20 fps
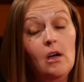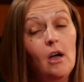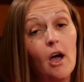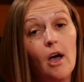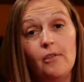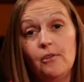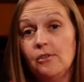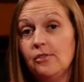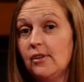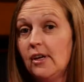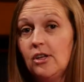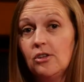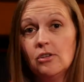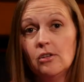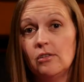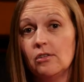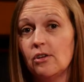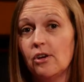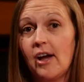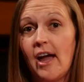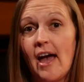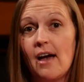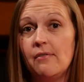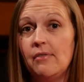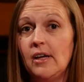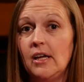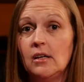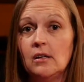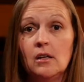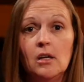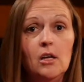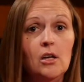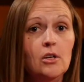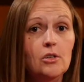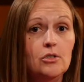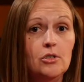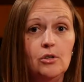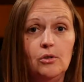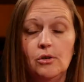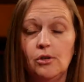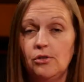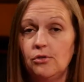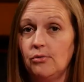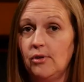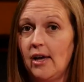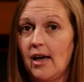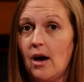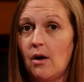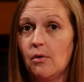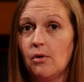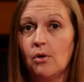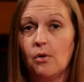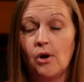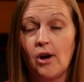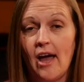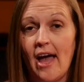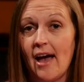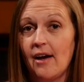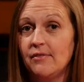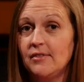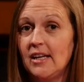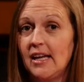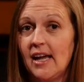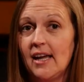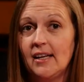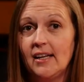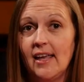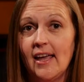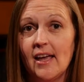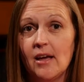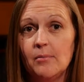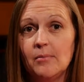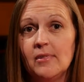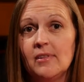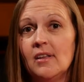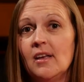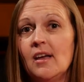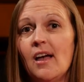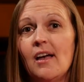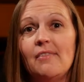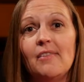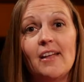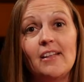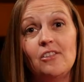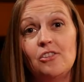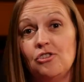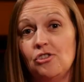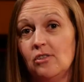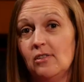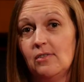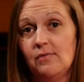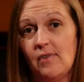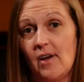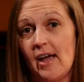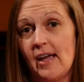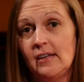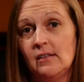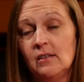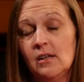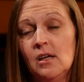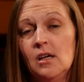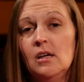Other stations are having 2 to 3 hour or half-day ed camps, and that's just fine.